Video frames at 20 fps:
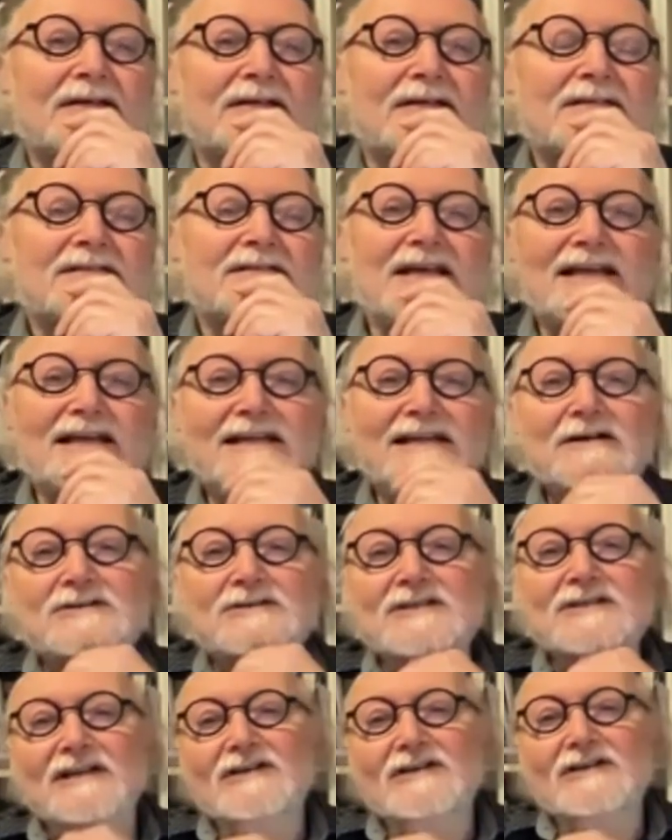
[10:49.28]
Standing
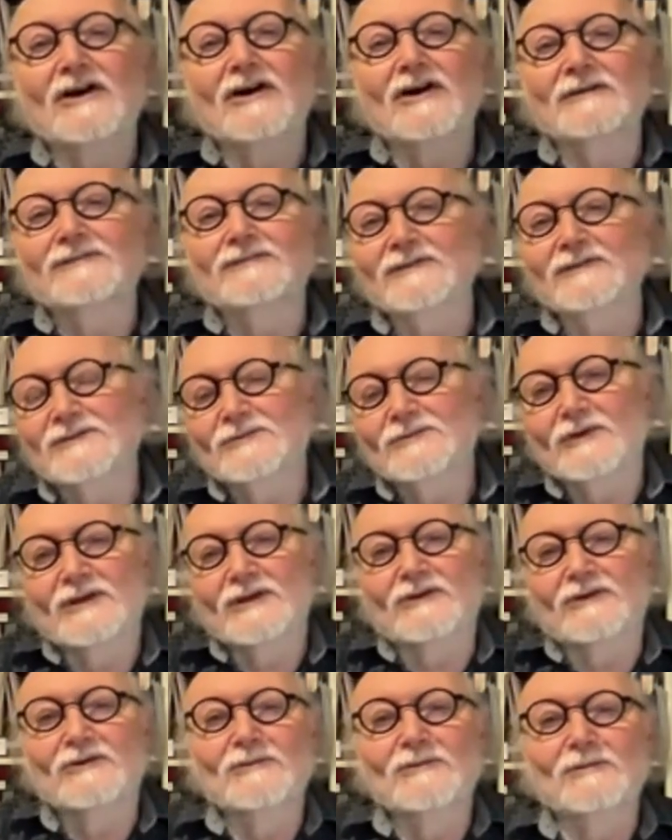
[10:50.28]
outside a conference
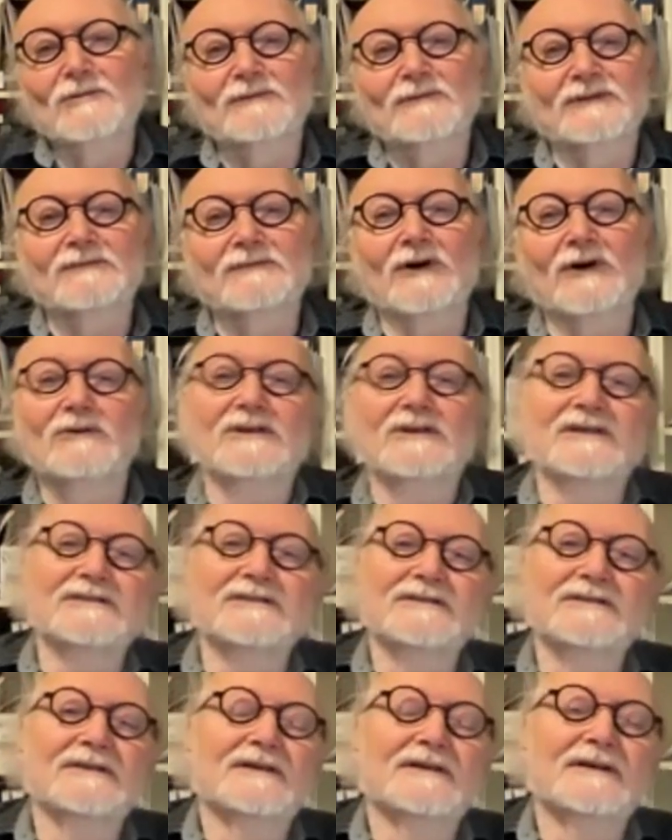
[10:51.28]
with a group of
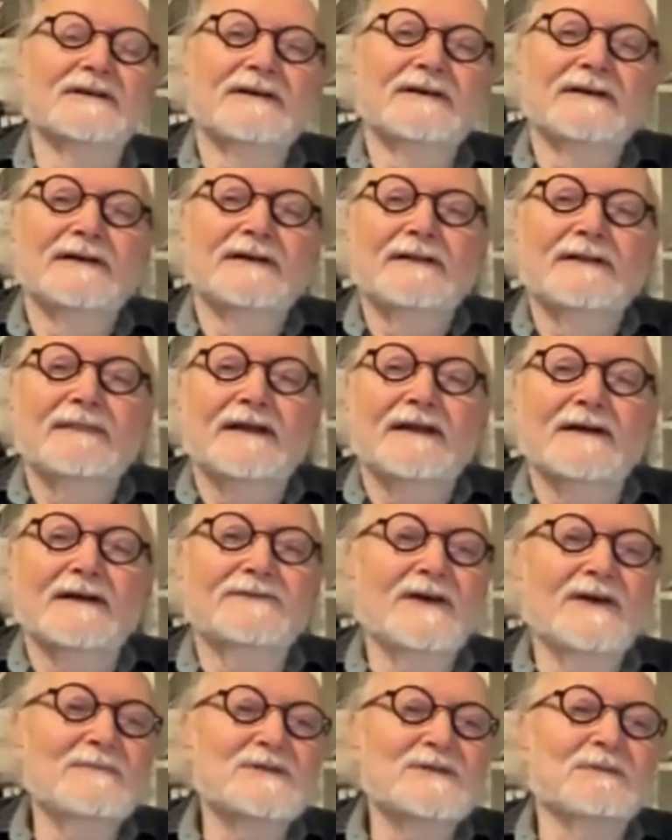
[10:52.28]
devotees, a
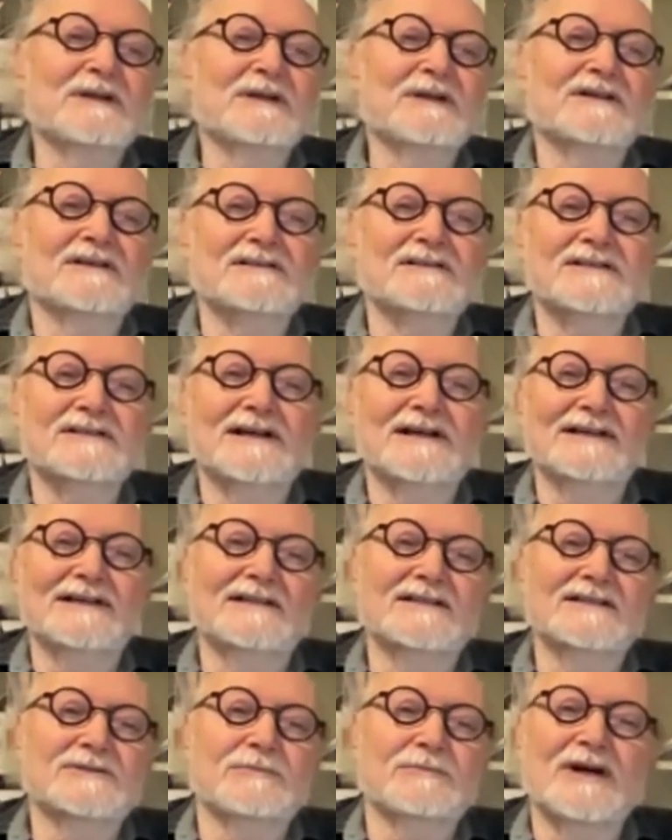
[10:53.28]
famous political
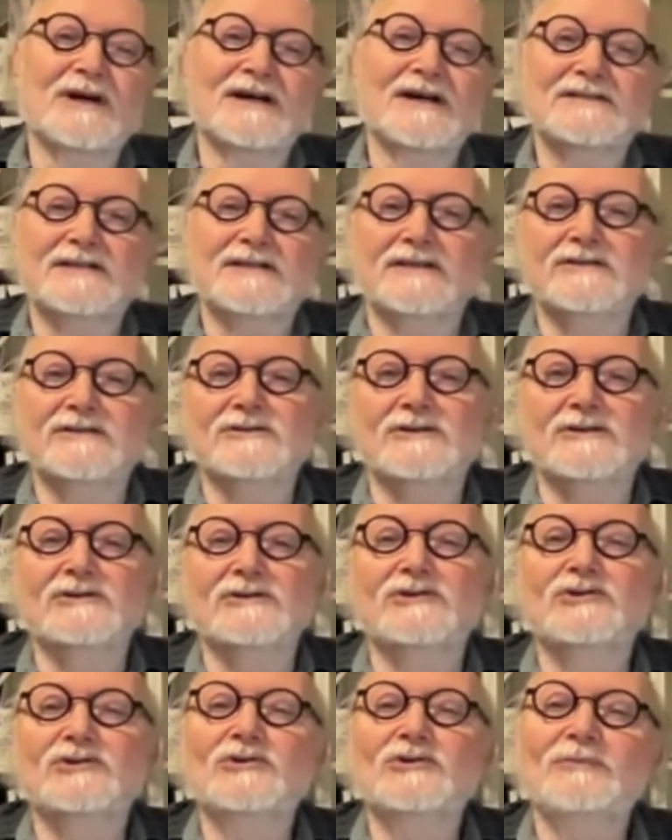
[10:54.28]
scientist brags that there's
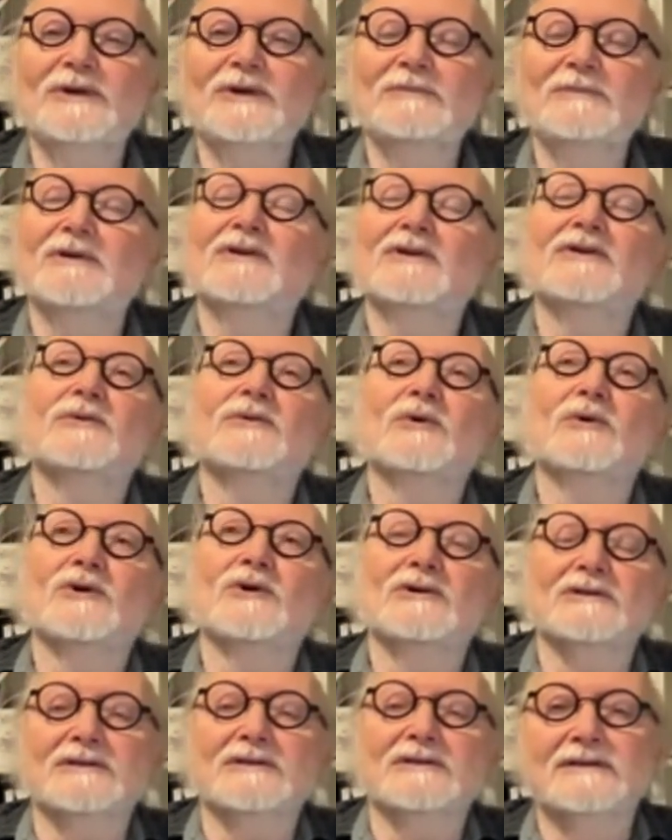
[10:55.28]
only two people in the
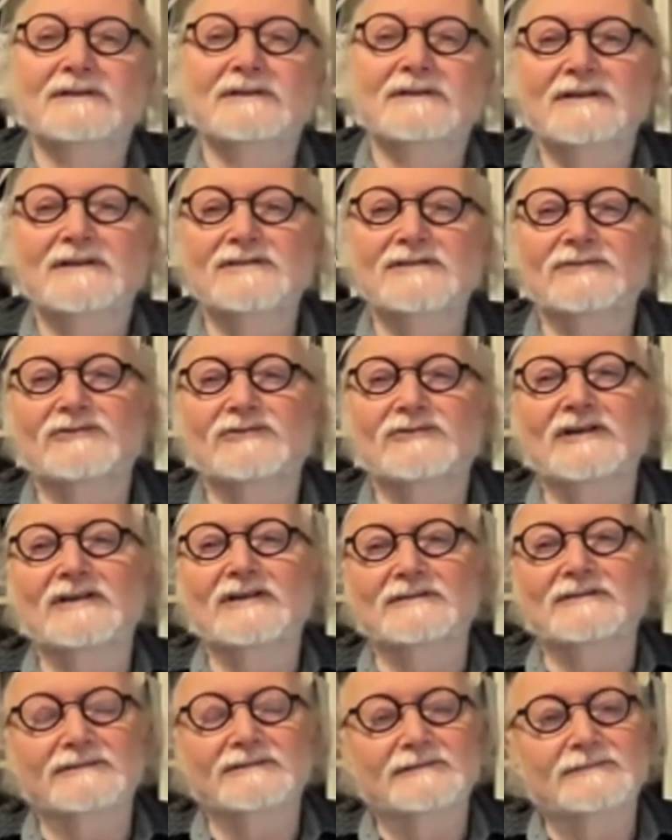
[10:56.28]
world he's
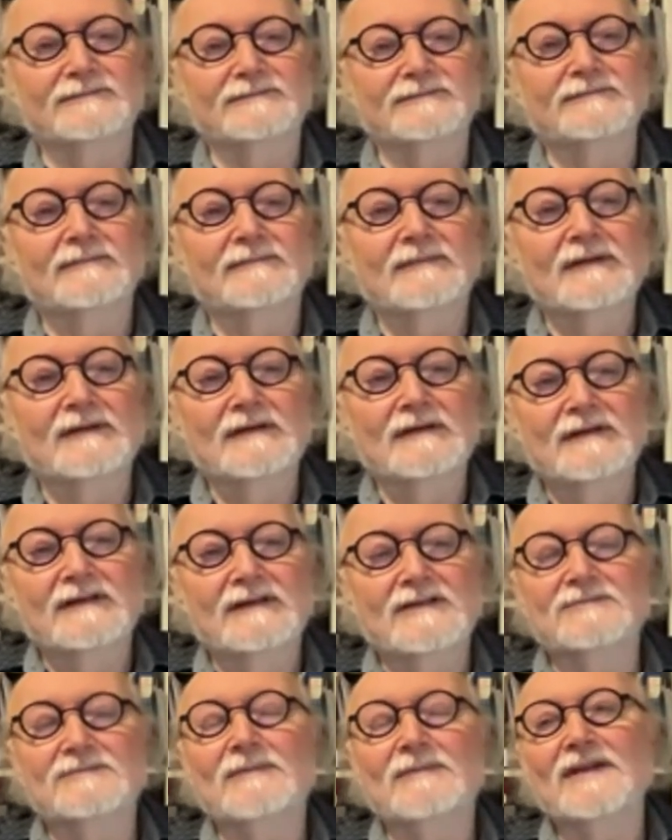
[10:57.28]
afraid of,
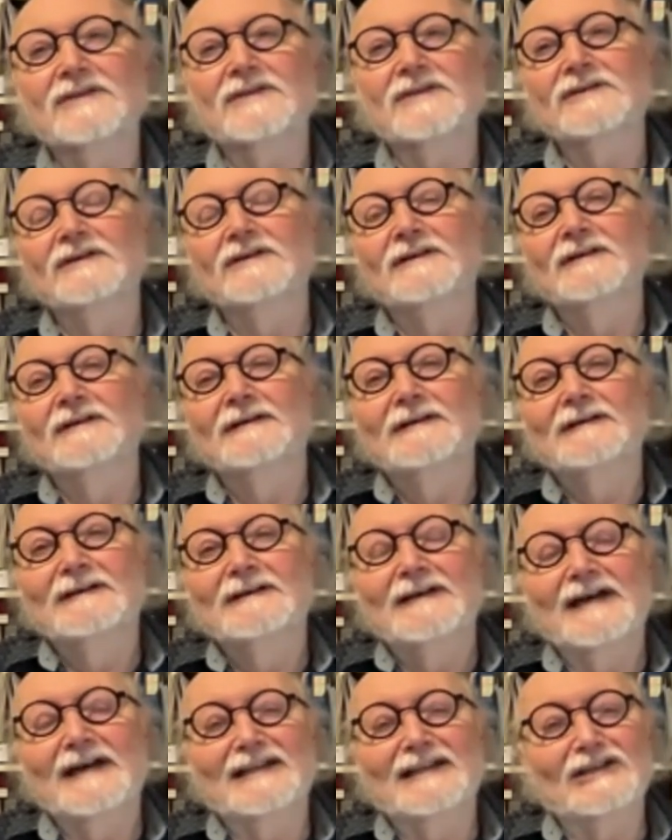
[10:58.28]
his mother
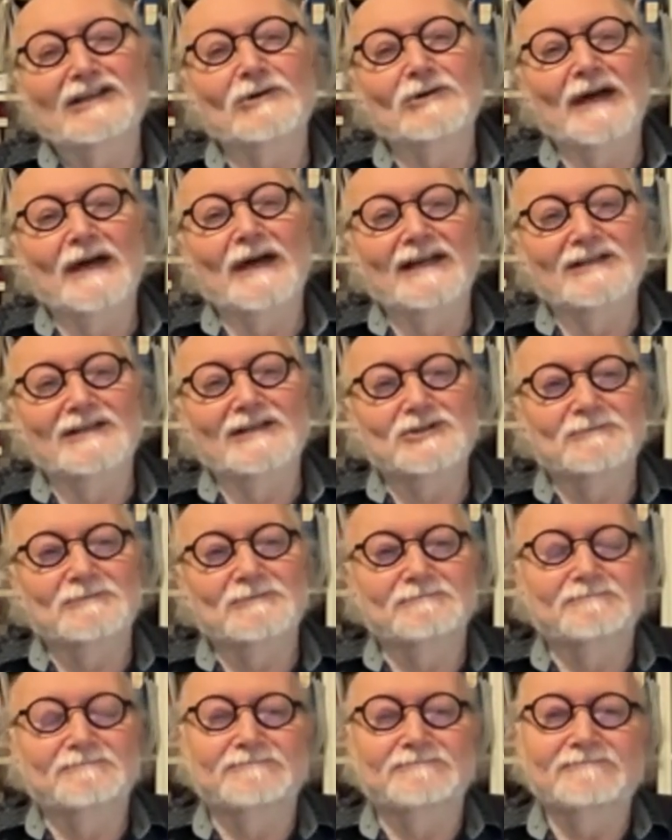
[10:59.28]
and Leo Panitch.
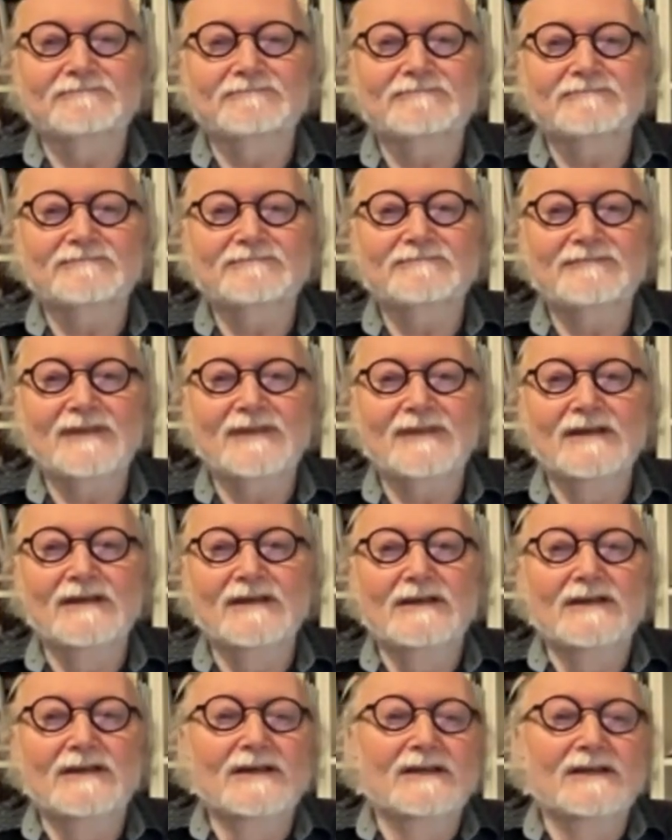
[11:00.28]

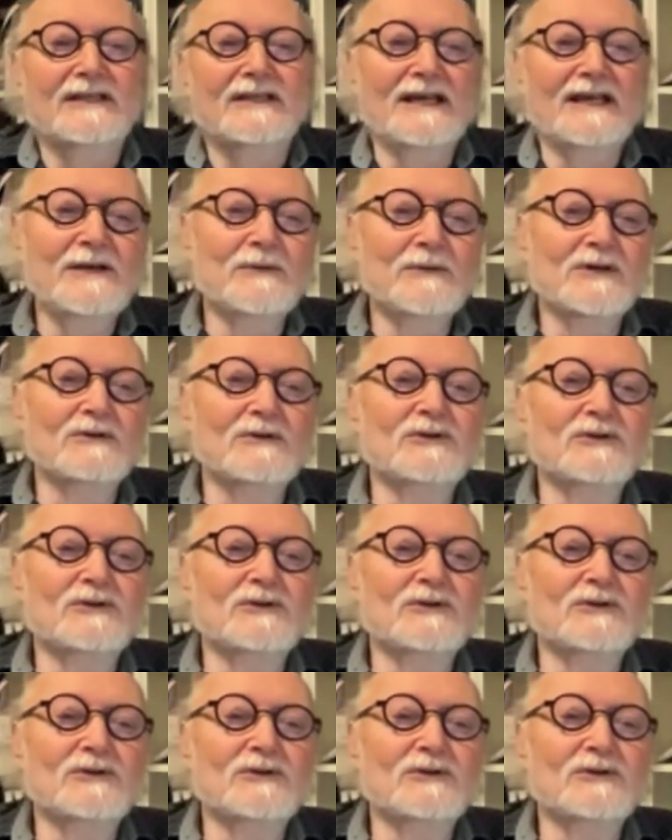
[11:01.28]
To anyone who